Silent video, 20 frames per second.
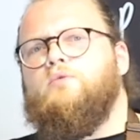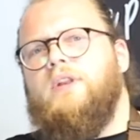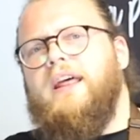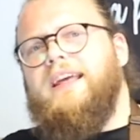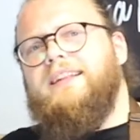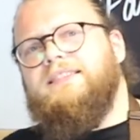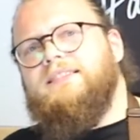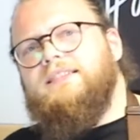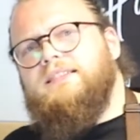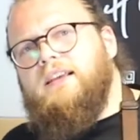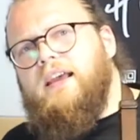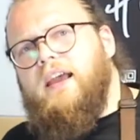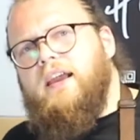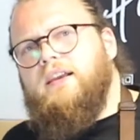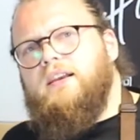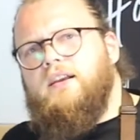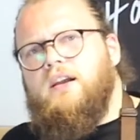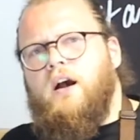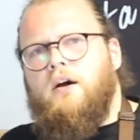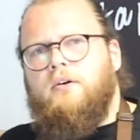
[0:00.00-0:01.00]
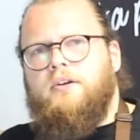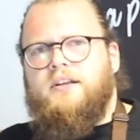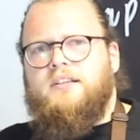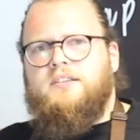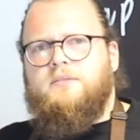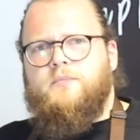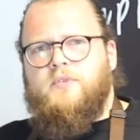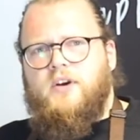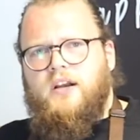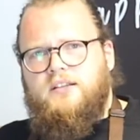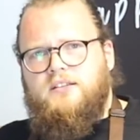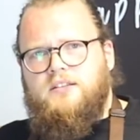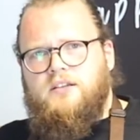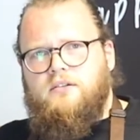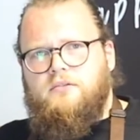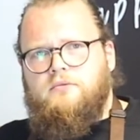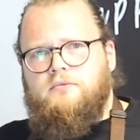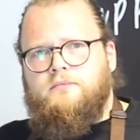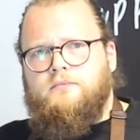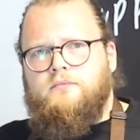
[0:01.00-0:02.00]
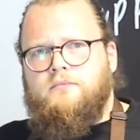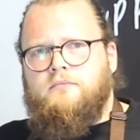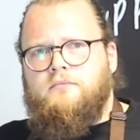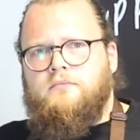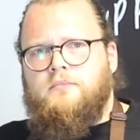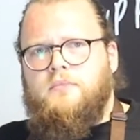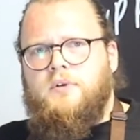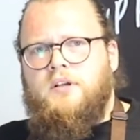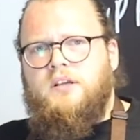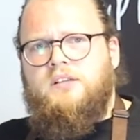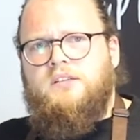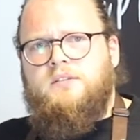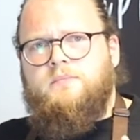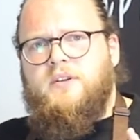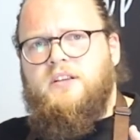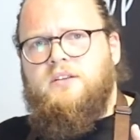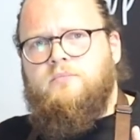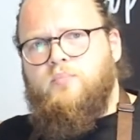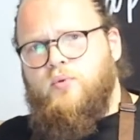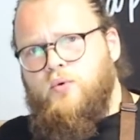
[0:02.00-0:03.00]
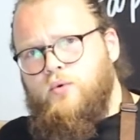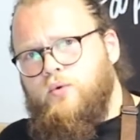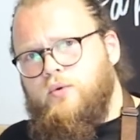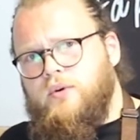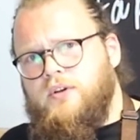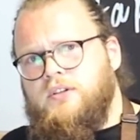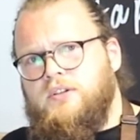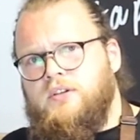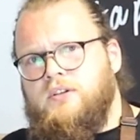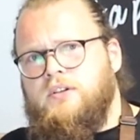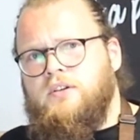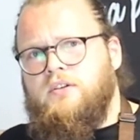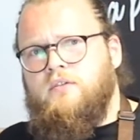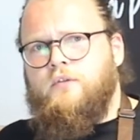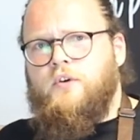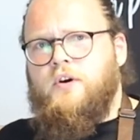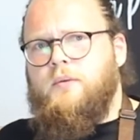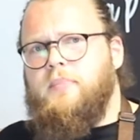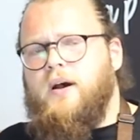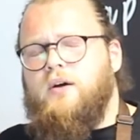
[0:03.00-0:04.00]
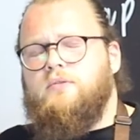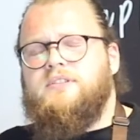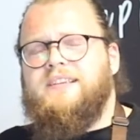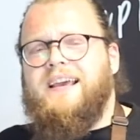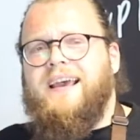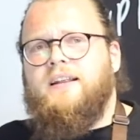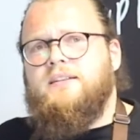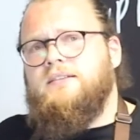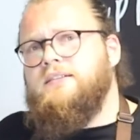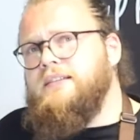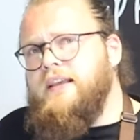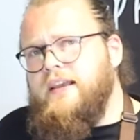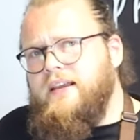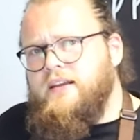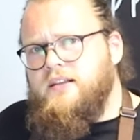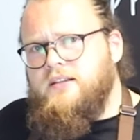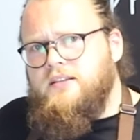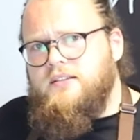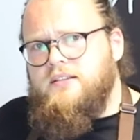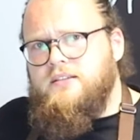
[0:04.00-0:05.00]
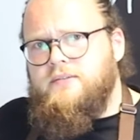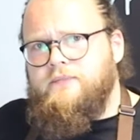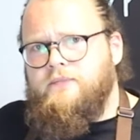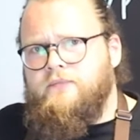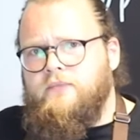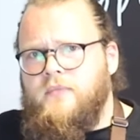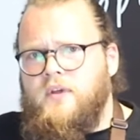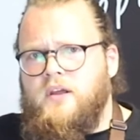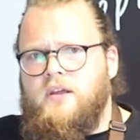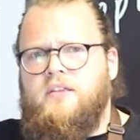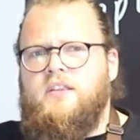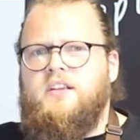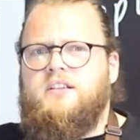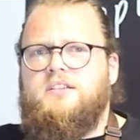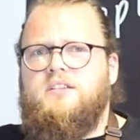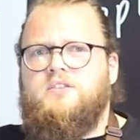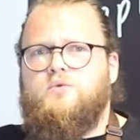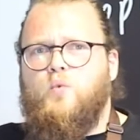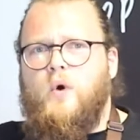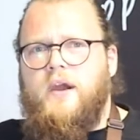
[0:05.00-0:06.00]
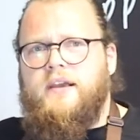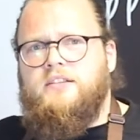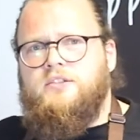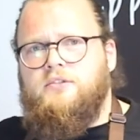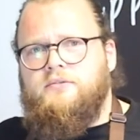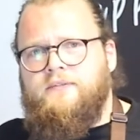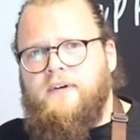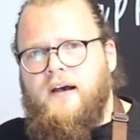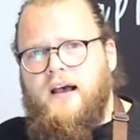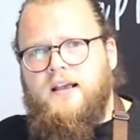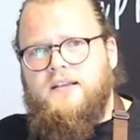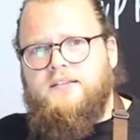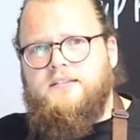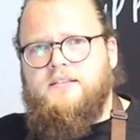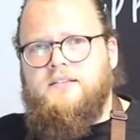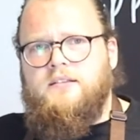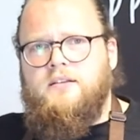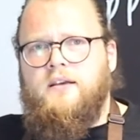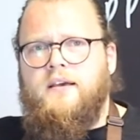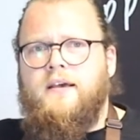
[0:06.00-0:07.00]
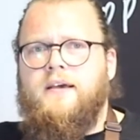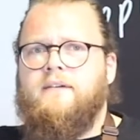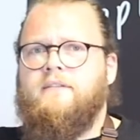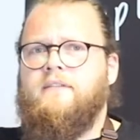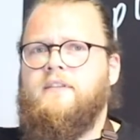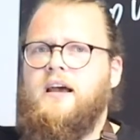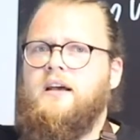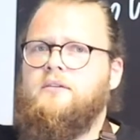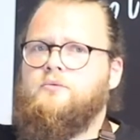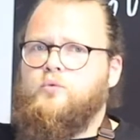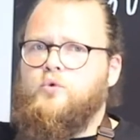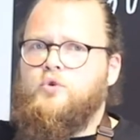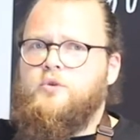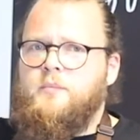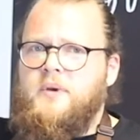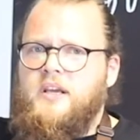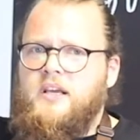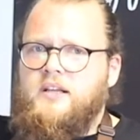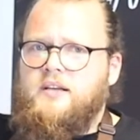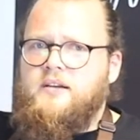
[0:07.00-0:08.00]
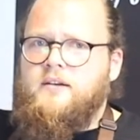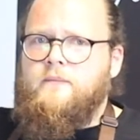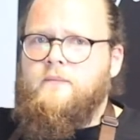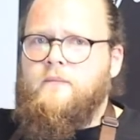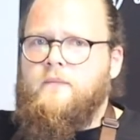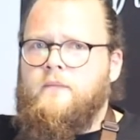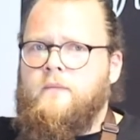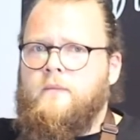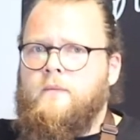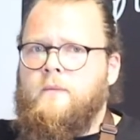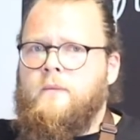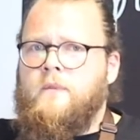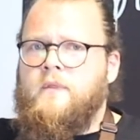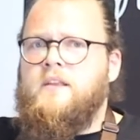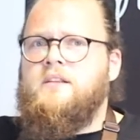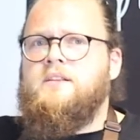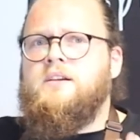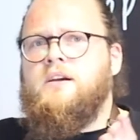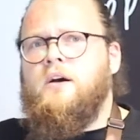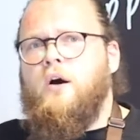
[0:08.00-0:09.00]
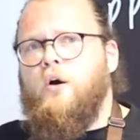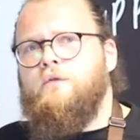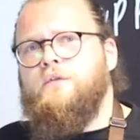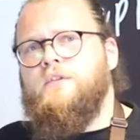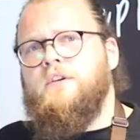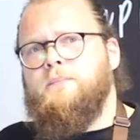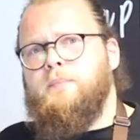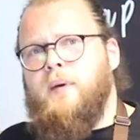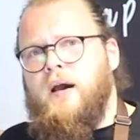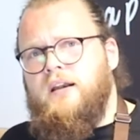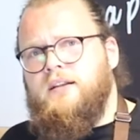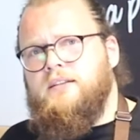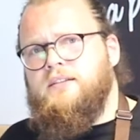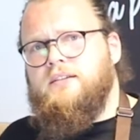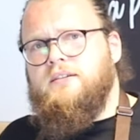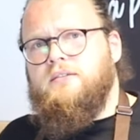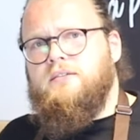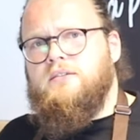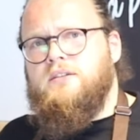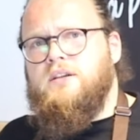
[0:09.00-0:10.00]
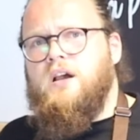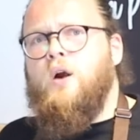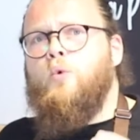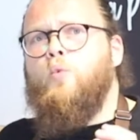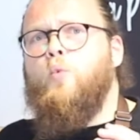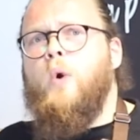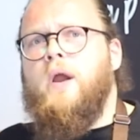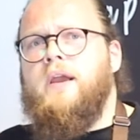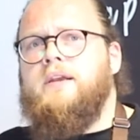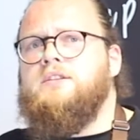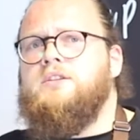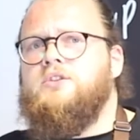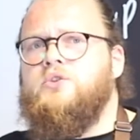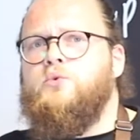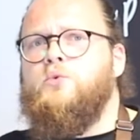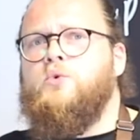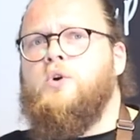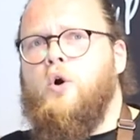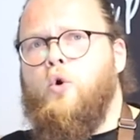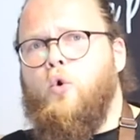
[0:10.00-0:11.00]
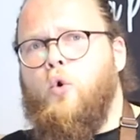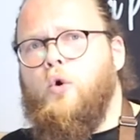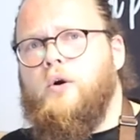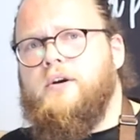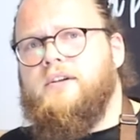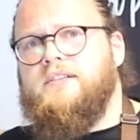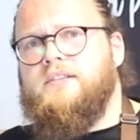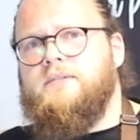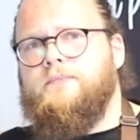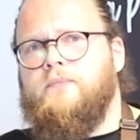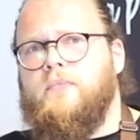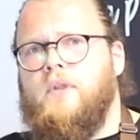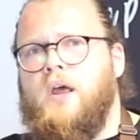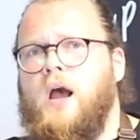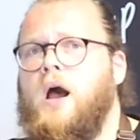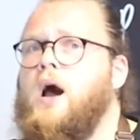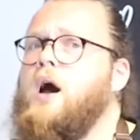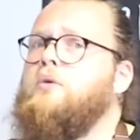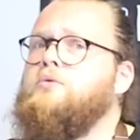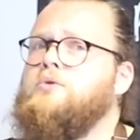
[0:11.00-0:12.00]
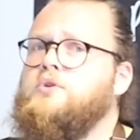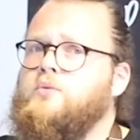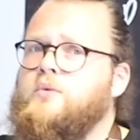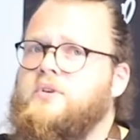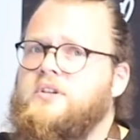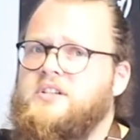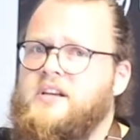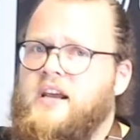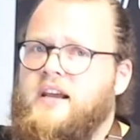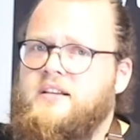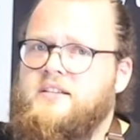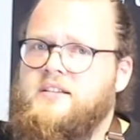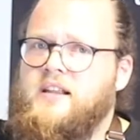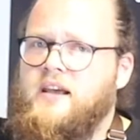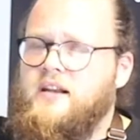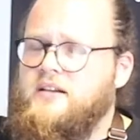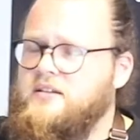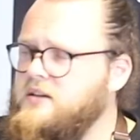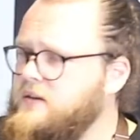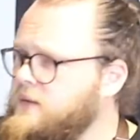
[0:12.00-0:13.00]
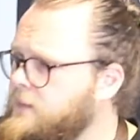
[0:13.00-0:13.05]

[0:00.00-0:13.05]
let's say our espresso is being poured for about 10 seconds. This is way too fast. That would mean that the coffee particles are way too coarse. How do we change that?